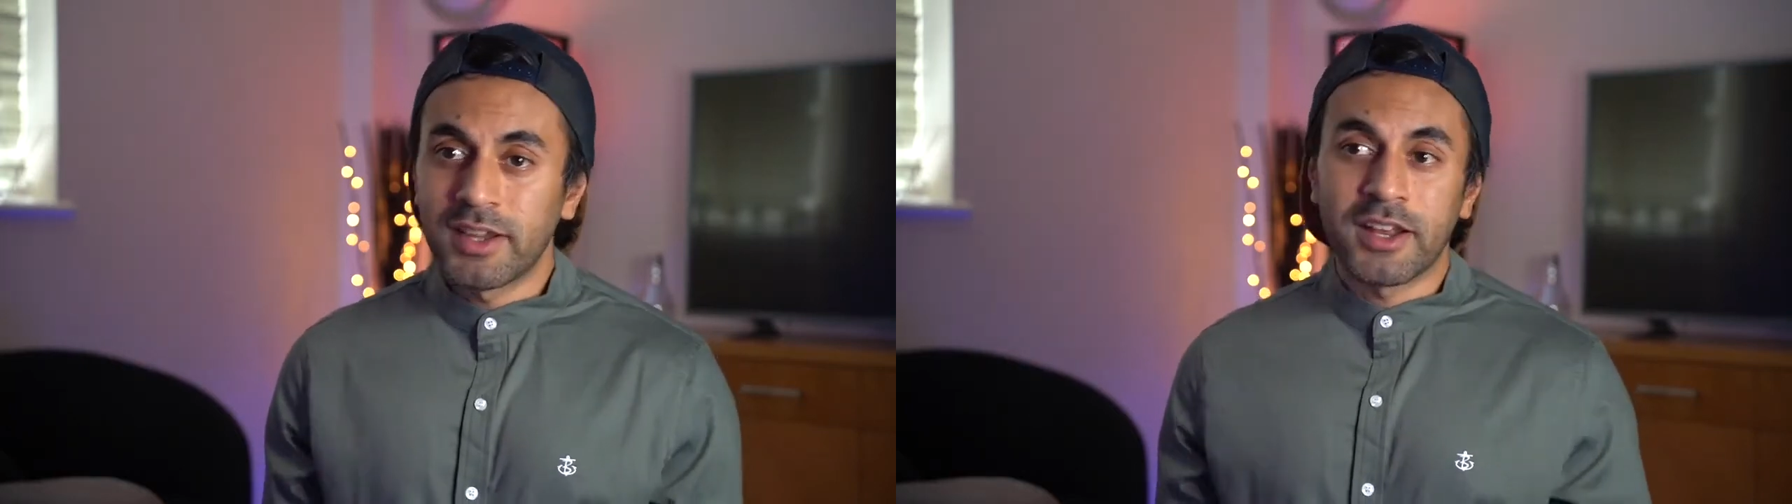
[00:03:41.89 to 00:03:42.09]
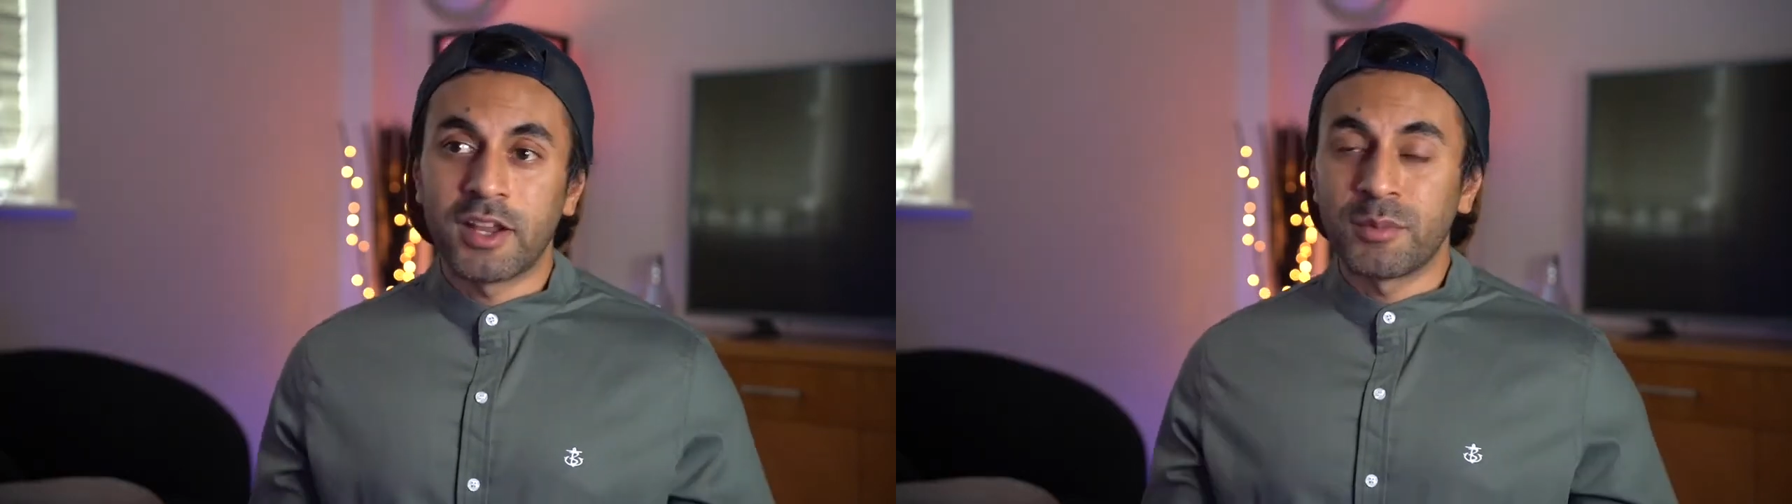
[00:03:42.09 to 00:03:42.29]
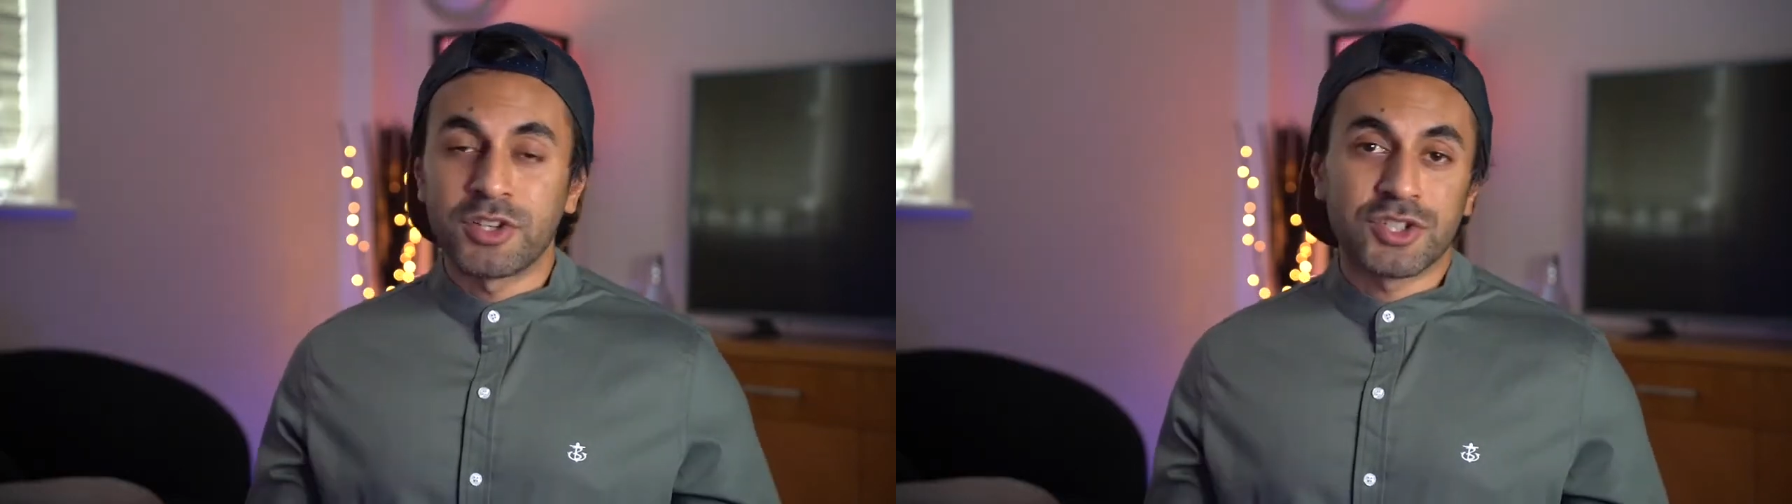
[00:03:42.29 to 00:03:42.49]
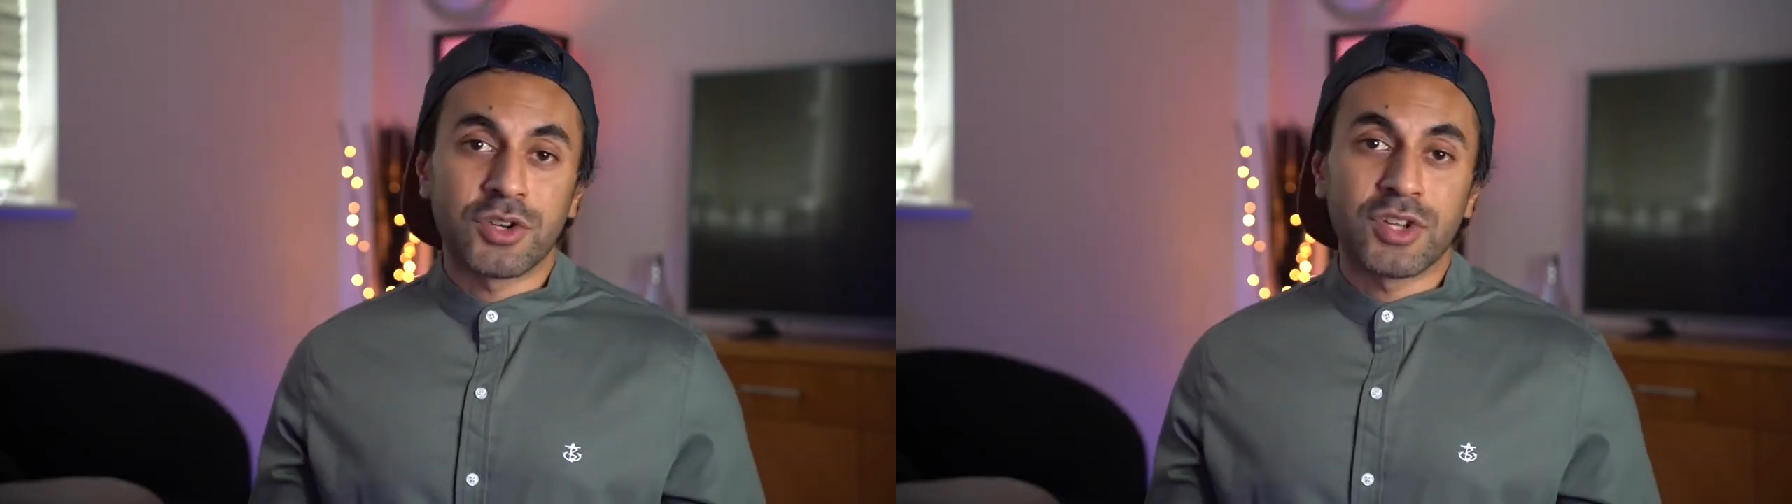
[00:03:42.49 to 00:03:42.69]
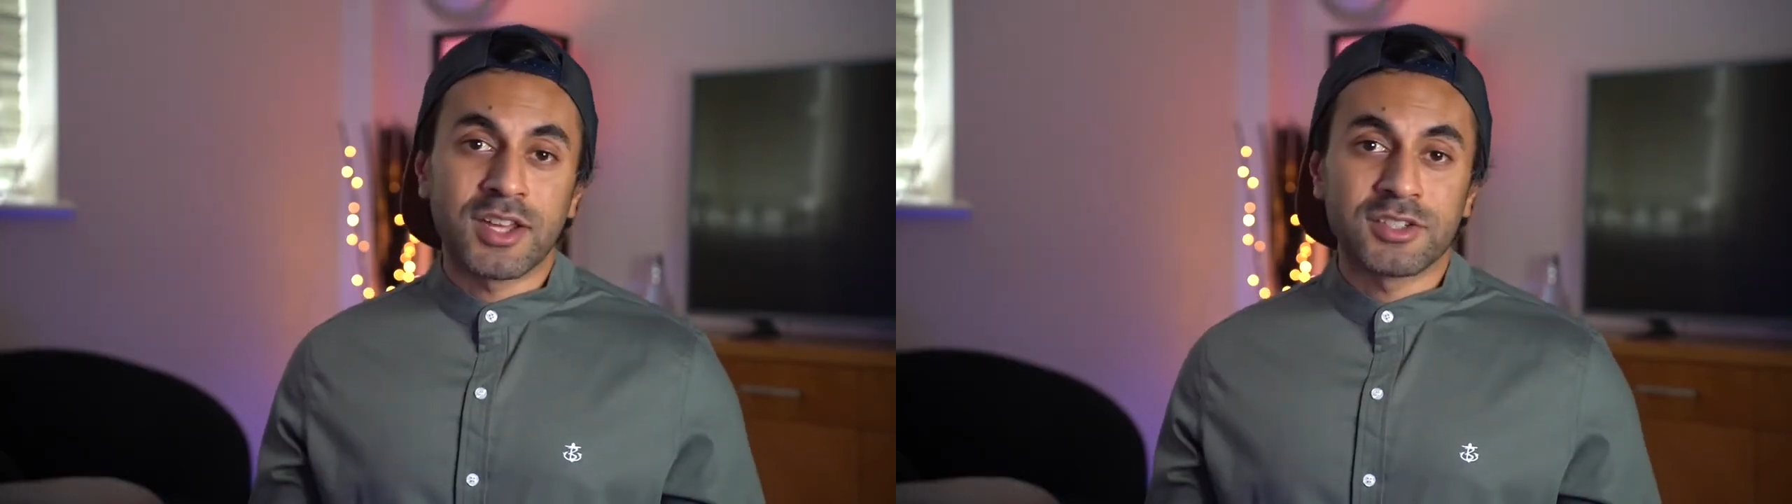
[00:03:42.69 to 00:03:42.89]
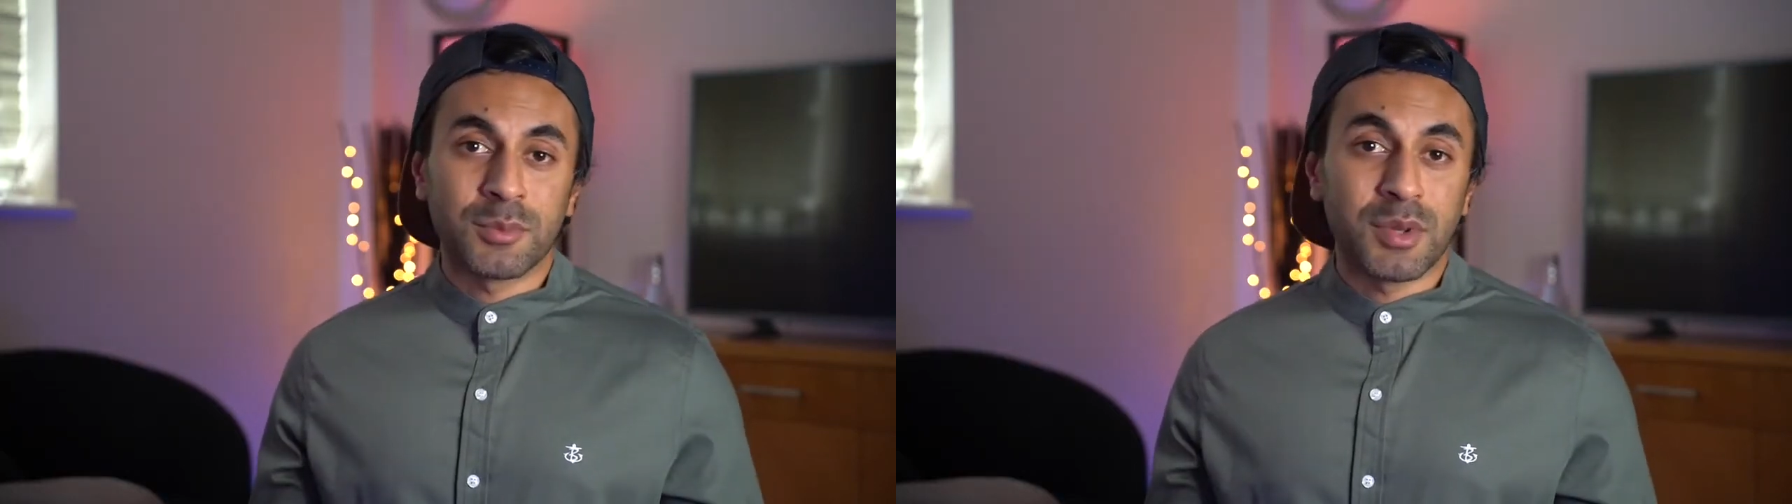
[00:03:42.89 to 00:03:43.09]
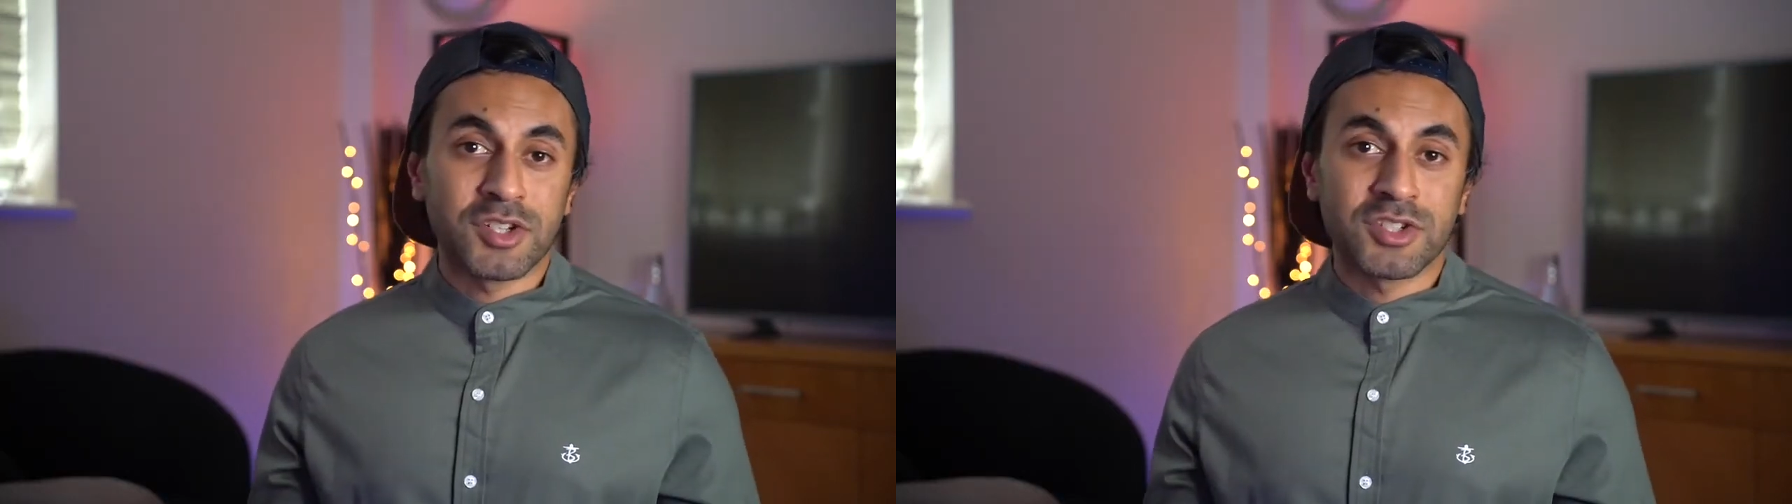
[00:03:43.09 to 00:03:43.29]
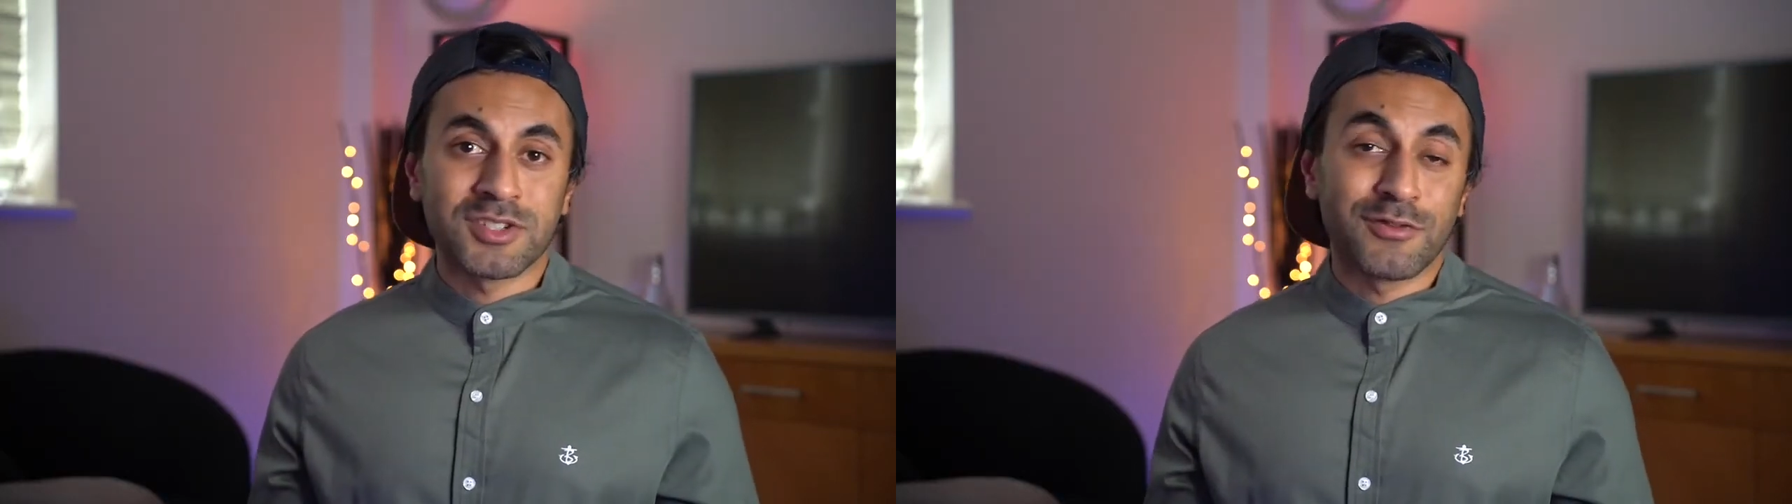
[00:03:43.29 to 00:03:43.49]
and I'm going to showcase some
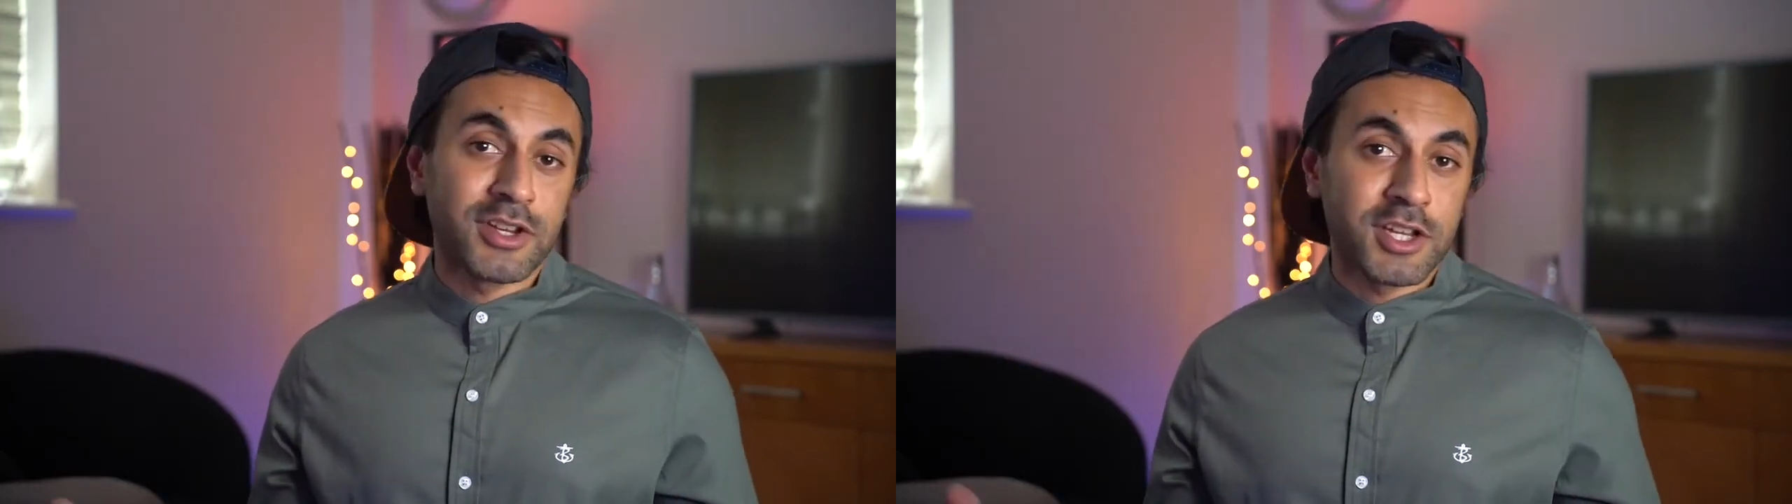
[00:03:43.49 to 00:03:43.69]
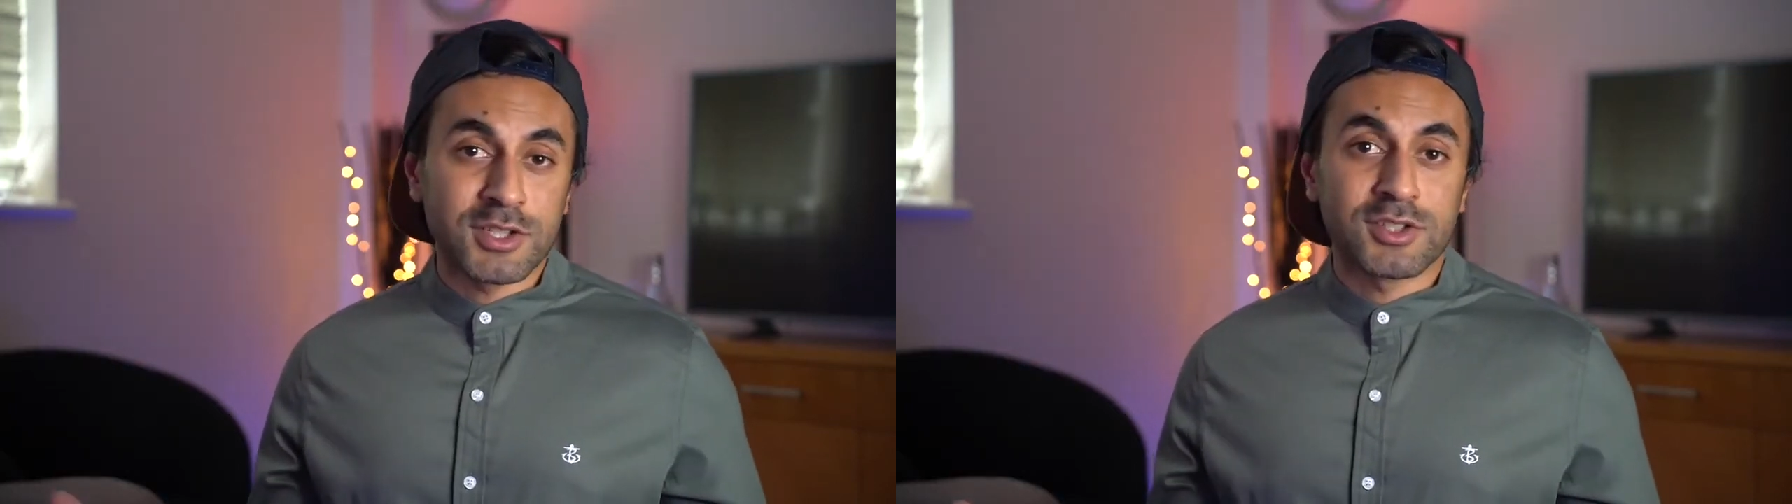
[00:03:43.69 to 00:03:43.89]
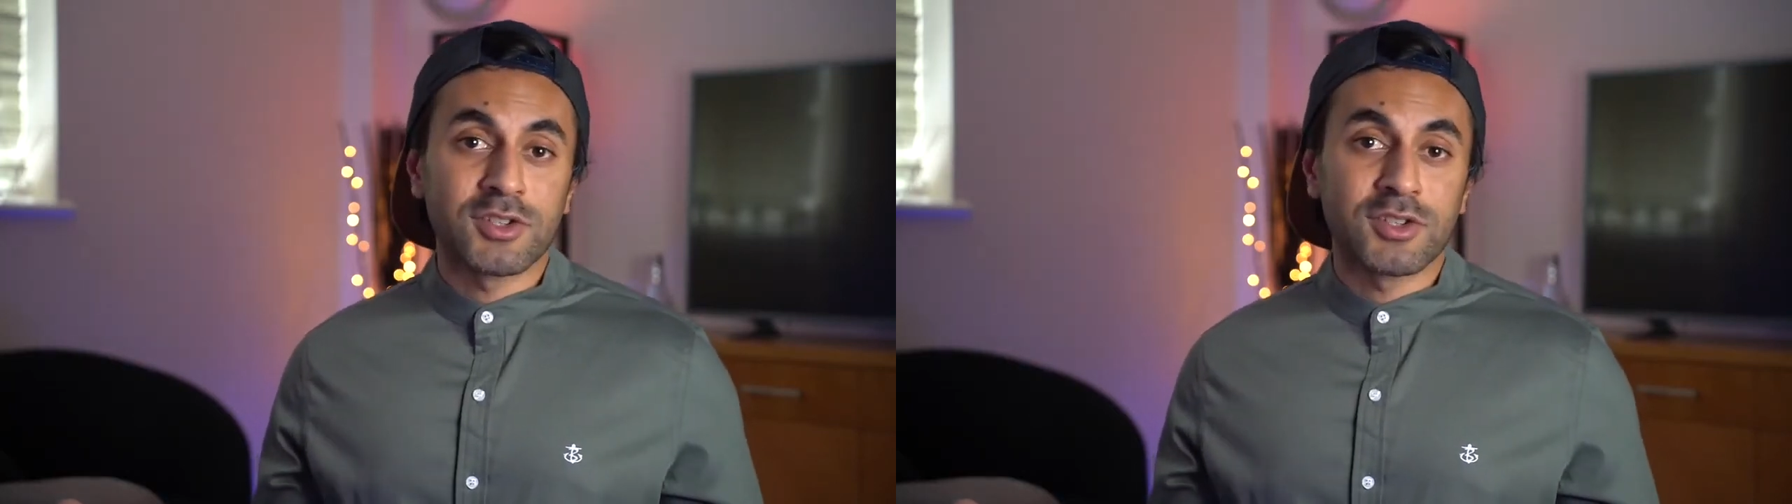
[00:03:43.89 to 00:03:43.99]
pictures and videos